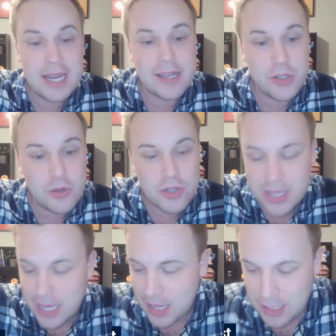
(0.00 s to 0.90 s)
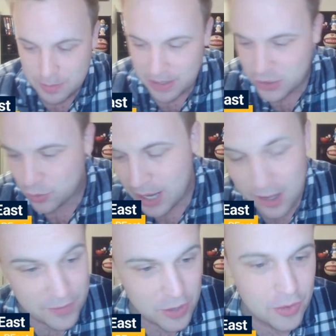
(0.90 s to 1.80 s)
because you see they lost by
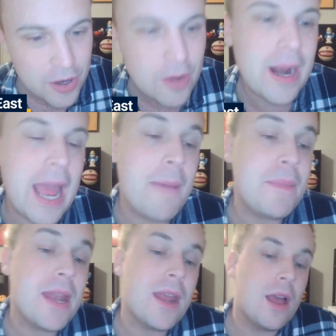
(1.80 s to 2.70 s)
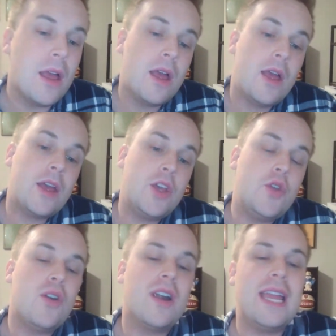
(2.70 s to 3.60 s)
twelve and you don't know what happened,
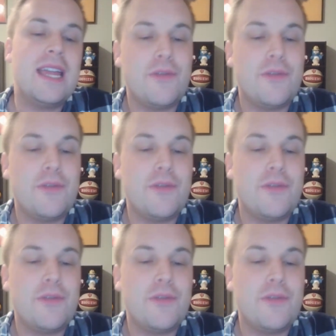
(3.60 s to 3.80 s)
you are in